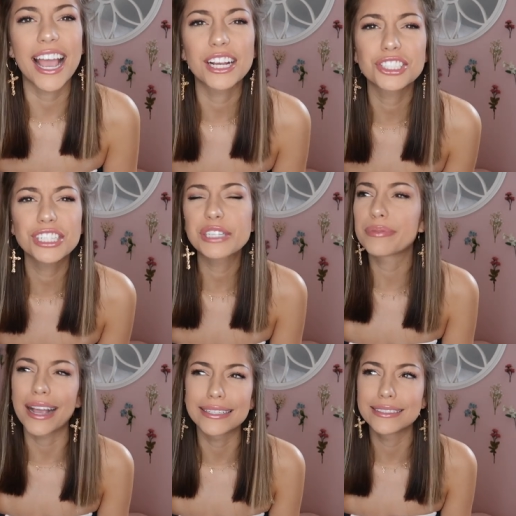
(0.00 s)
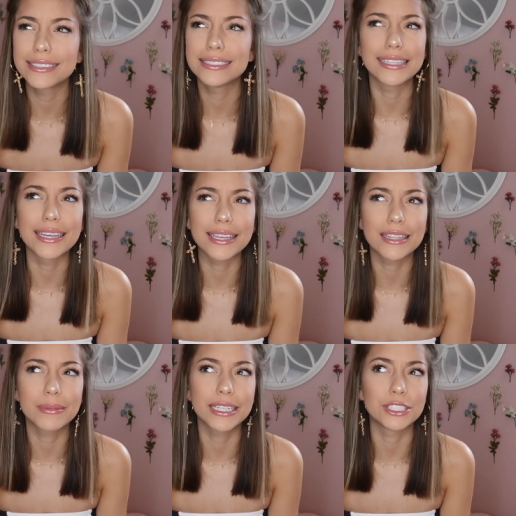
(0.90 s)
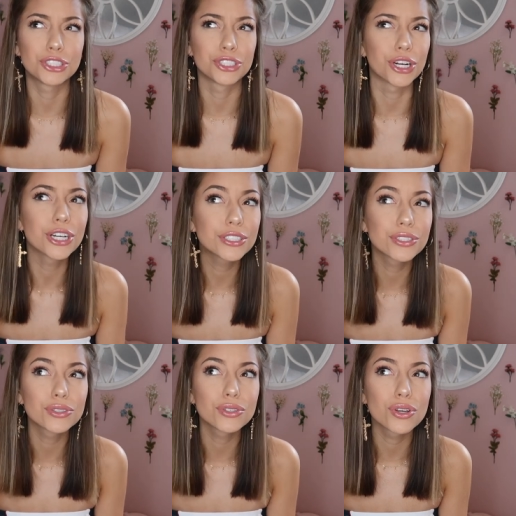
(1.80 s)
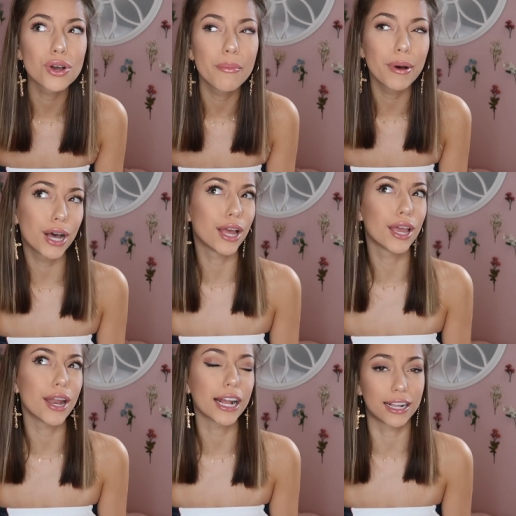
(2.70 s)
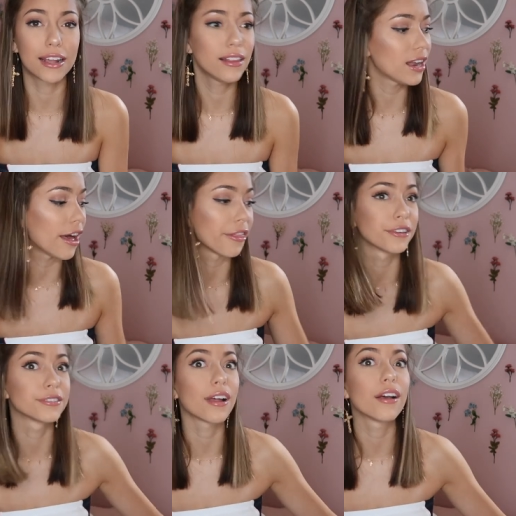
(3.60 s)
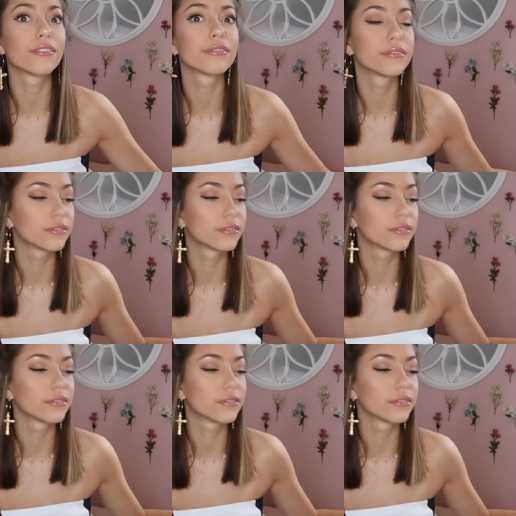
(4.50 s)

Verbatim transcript: I actually surprisingly didn't get them any shirts, but I got a lot of other stuff.